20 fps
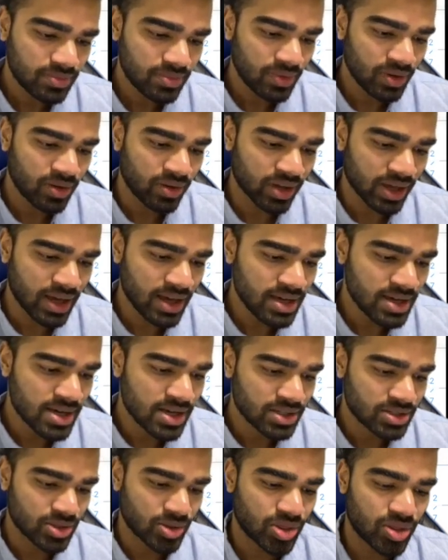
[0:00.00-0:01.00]
Okay,
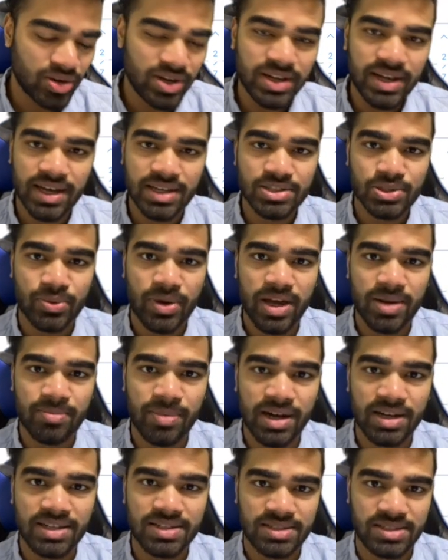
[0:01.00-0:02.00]
so 3x squared
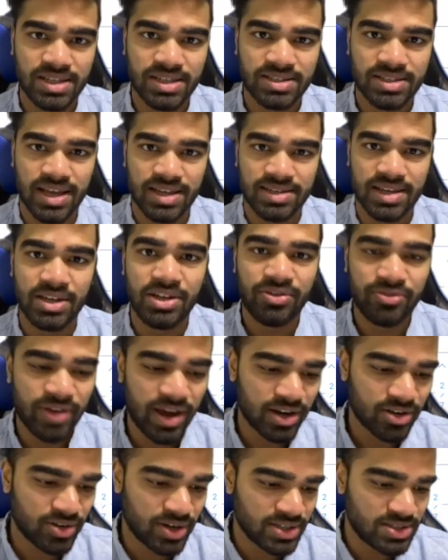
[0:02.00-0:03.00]
minus 6x, and you
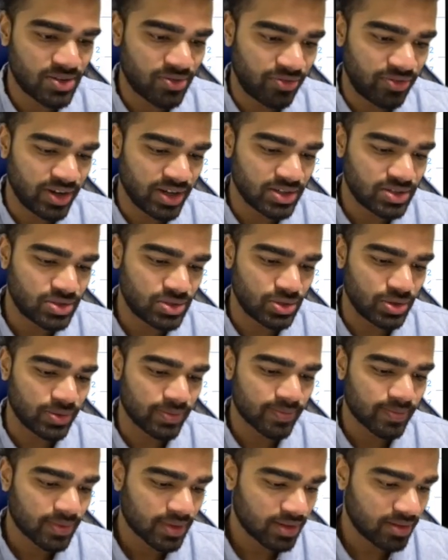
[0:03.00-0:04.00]
factorize the first two,
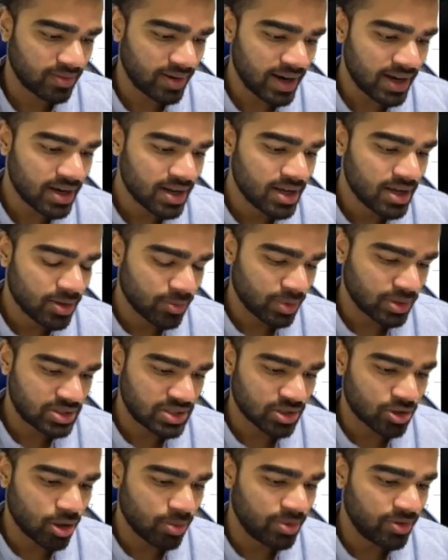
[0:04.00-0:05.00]
right? What's the
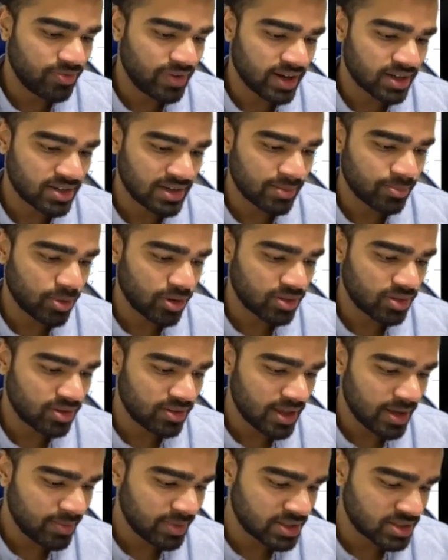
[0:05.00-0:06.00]
common factor in both of
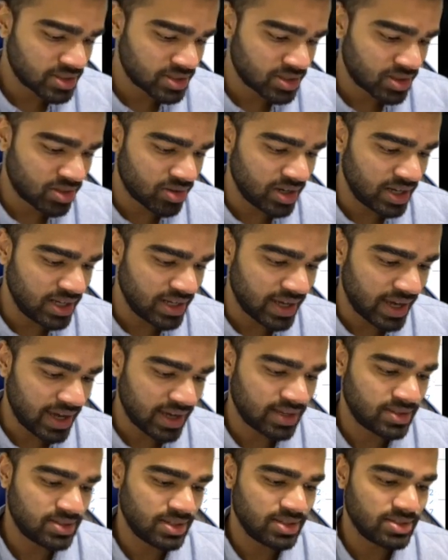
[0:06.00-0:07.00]
them? It's
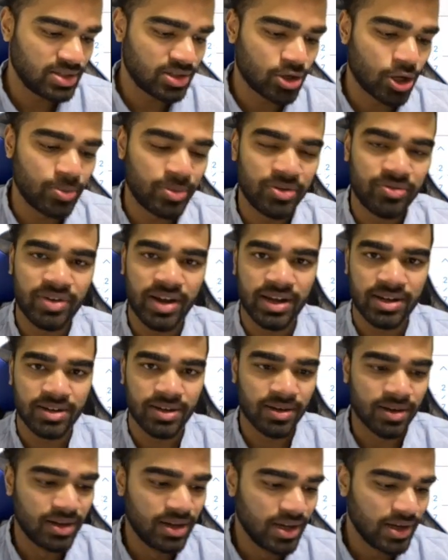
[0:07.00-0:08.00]
3x is the common factor,
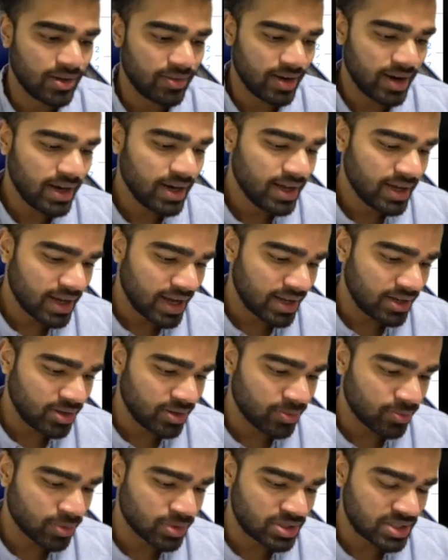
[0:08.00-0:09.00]
right? And
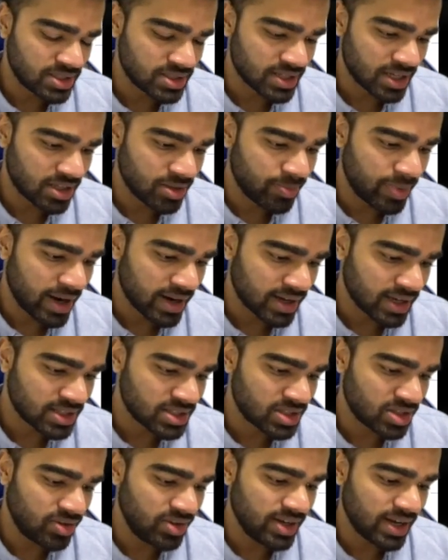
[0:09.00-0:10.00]
what's inside the brackets?
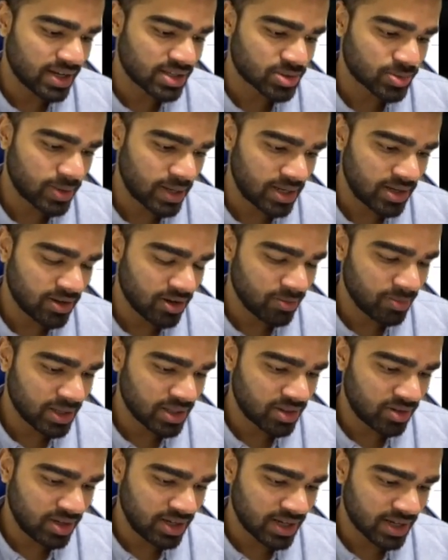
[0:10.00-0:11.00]
3x squared divided by
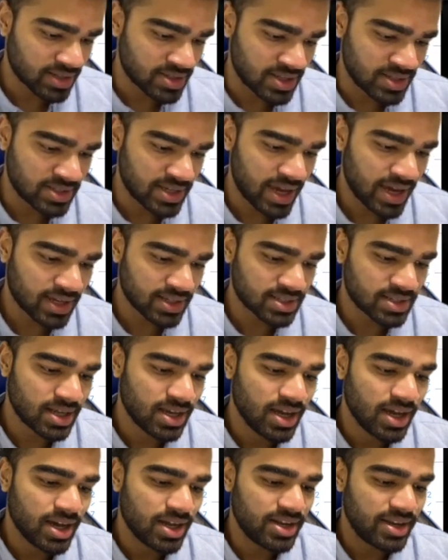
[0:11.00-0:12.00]
3x is x.
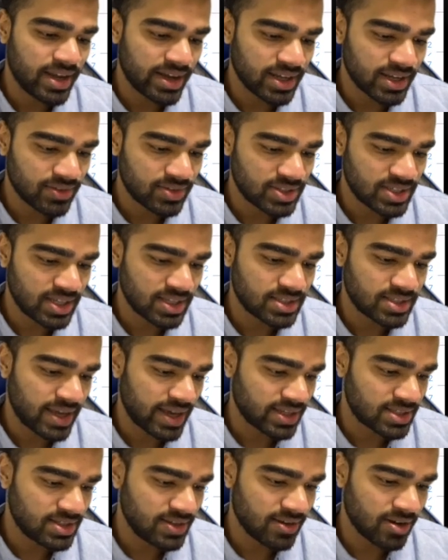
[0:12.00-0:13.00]
Negative
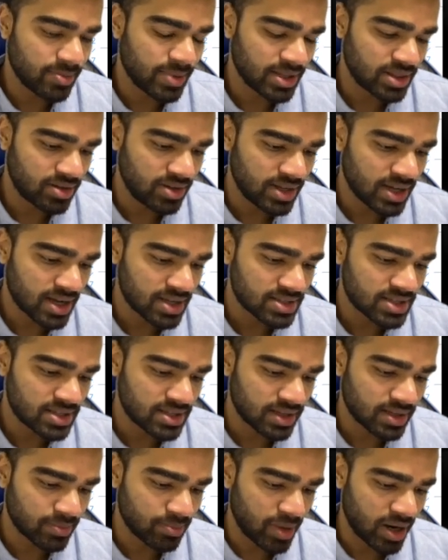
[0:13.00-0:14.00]
6x divided by 3x is
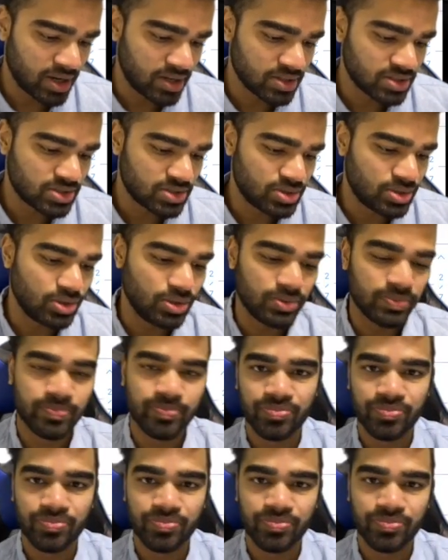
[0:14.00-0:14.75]
minus 2.